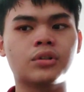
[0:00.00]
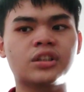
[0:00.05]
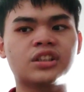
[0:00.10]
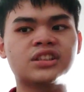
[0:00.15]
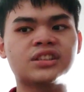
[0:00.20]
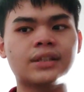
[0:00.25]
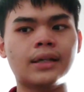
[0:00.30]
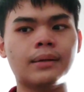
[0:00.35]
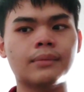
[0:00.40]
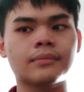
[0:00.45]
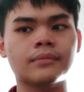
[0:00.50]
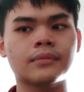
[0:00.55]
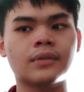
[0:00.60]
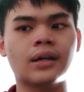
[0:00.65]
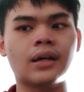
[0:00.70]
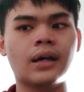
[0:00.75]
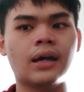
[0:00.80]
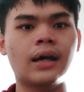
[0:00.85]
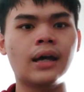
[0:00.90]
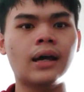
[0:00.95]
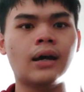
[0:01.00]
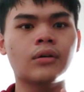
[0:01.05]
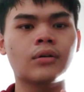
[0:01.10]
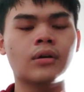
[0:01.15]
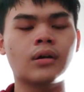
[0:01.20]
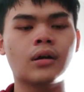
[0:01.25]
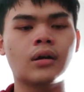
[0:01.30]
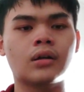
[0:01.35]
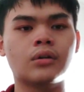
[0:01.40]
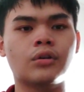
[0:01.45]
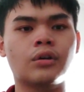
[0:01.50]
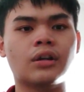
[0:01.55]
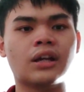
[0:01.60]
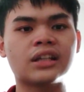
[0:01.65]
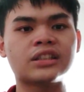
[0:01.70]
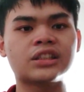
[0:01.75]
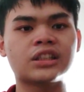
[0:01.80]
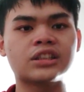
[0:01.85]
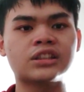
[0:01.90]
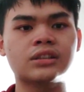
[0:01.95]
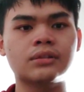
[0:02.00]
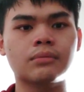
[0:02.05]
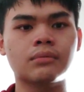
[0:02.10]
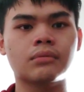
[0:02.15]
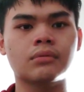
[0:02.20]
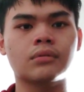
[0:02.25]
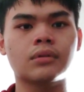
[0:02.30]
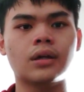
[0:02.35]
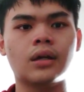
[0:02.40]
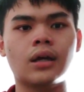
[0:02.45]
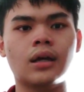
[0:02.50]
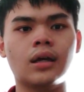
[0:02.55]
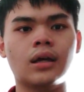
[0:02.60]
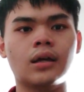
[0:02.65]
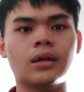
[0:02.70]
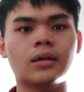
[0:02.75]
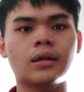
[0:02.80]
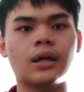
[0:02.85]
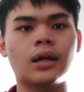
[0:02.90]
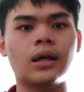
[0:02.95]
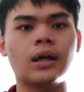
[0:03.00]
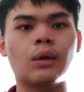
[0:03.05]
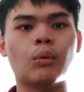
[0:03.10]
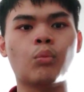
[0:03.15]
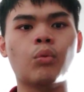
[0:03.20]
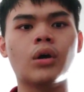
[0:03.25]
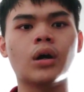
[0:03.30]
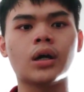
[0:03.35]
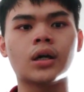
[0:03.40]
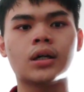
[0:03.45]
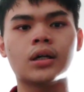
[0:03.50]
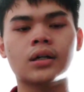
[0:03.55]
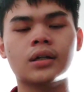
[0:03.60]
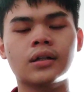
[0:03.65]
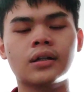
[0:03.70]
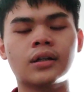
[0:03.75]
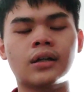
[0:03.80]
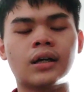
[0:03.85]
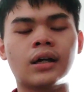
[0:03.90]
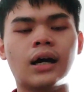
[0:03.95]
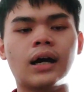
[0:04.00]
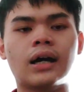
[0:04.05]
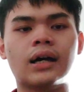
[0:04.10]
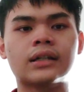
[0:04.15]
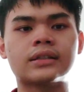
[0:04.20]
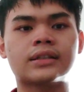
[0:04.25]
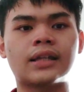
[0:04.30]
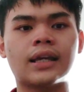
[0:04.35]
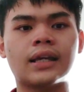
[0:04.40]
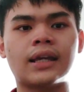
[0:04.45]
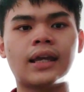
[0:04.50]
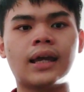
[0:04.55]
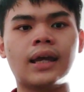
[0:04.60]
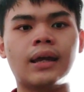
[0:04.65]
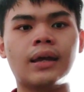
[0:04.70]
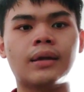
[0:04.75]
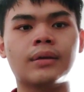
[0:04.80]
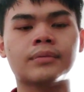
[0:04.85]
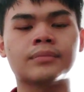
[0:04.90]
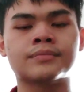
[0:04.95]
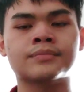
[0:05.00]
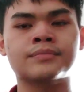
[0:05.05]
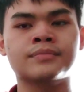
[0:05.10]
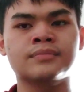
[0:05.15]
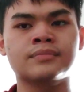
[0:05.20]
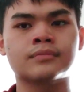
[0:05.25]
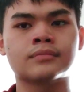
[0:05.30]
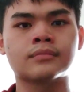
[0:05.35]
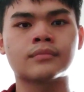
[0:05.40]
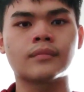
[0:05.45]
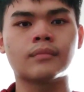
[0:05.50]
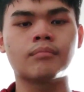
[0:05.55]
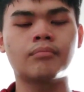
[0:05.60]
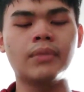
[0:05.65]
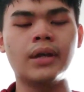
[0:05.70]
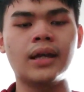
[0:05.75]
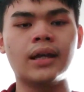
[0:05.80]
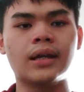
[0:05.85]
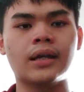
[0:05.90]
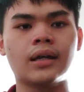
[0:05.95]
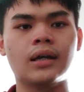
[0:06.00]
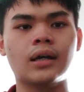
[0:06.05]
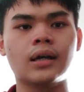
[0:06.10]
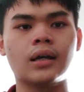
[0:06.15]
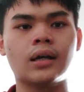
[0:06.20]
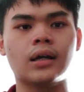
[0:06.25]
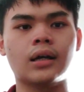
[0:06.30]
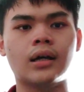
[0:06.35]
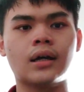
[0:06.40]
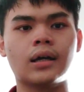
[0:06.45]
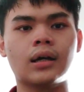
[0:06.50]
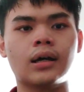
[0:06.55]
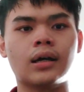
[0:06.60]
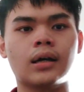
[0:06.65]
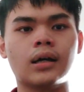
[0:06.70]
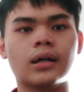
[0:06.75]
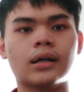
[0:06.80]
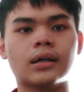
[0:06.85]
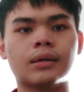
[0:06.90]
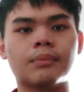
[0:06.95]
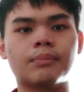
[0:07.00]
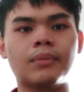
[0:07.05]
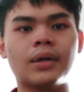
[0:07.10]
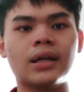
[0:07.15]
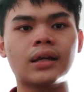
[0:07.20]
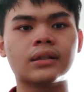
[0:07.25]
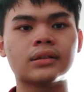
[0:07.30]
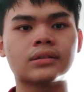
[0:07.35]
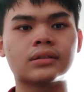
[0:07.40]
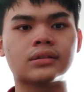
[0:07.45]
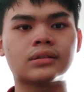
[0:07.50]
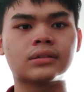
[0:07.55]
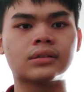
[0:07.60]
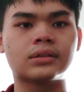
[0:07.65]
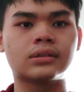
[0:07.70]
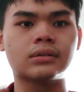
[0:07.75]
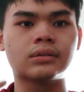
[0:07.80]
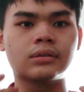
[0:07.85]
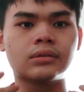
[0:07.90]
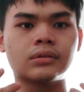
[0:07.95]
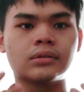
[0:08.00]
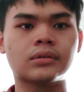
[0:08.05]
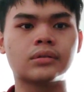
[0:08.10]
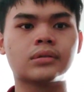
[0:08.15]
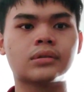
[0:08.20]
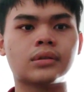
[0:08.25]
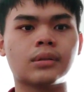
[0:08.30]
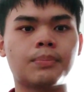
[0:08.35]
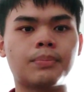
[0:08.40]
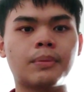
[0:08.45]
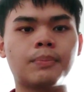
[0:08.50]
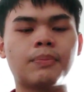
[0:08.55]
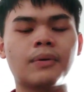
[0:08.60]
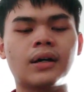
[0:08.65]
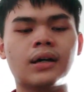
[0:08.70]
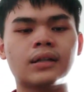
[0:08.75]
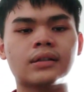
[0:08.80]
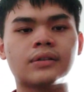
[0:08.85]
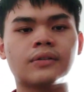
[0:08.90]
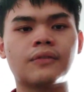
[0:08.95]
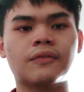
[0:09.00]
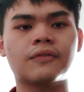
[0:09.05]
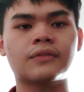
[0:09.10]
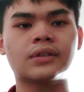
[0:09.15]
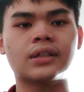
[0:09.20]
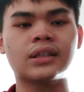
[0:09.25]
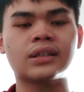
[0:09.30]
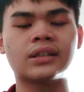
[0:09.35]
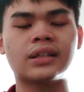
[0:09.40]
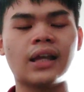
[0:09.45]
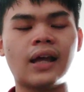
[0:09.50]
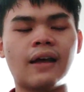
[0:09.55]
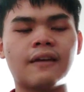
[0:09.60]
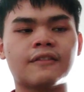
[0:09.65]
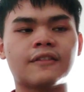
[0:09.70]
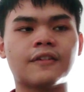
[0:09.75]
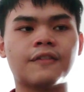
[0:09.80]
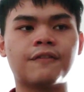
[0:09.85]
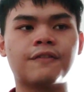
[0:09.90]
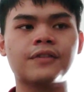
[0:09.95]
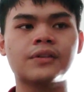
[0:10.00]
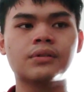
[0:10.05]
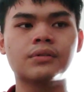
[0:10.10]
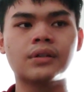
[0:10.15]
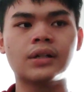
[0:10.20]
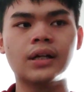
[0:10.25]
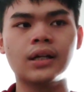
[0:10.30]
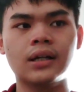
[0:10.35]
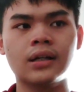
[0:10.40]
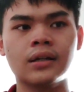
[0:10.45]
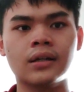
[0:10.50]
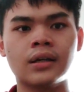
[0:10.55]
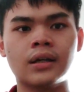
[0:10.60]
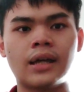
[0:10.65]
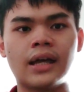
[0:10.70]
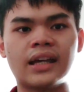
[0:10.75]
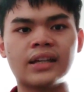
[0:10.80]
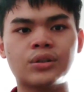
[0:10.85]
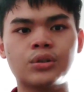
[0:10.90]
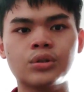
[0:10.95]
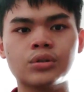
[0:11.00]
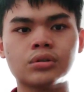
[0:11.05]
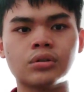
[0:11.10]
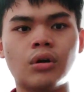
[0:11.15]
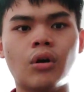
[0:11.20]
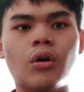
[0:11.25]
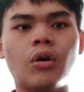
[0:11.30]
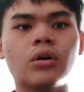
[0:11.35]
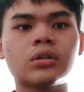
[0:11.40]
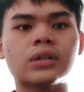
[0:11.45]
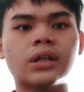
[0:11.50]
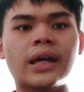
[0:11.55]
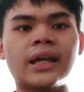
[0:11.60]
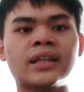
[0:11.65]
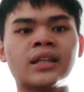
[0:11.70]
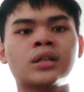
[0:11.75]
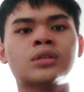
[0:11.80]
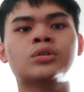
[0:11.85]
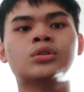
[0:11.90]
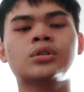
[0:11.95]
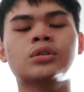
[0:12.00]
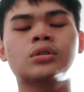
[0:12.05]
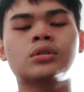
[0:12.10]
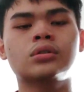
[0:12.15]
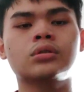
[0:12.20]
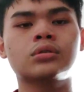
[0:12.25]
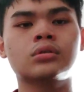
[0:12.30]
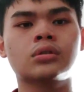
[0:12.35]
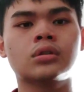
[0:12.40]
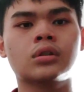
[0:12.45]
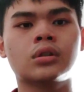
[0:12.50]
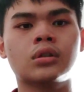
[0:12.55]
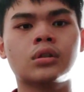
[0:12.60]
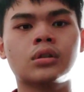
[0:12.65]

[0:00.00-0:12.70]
body shape, health, relationship, and work. They can make the people think they are the failure and use all the energy